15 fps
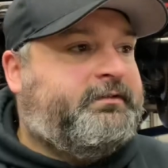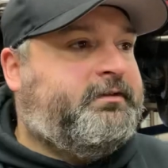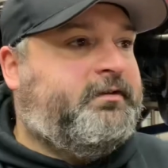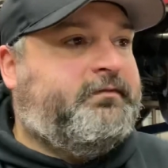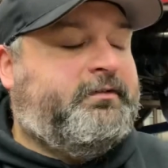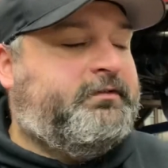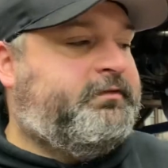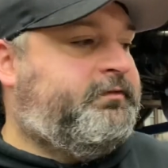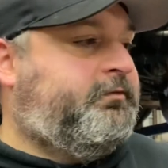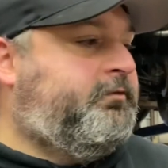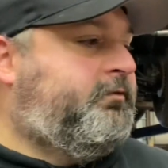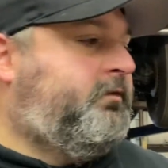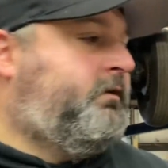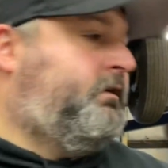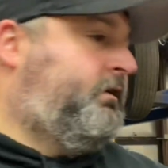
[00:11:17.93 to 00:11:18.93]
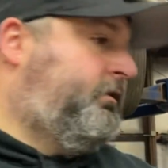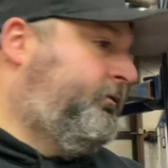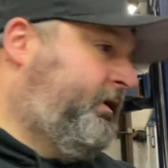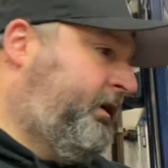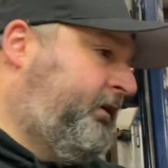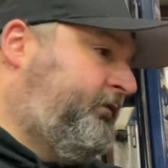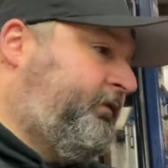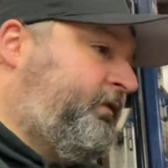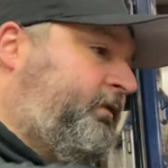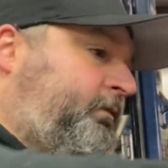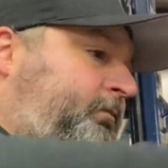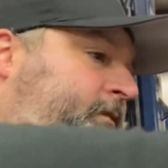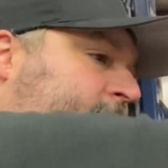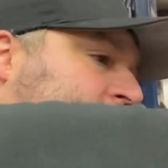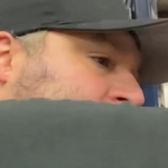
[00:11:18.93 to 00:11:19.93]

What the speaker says: stuff here soon. We have some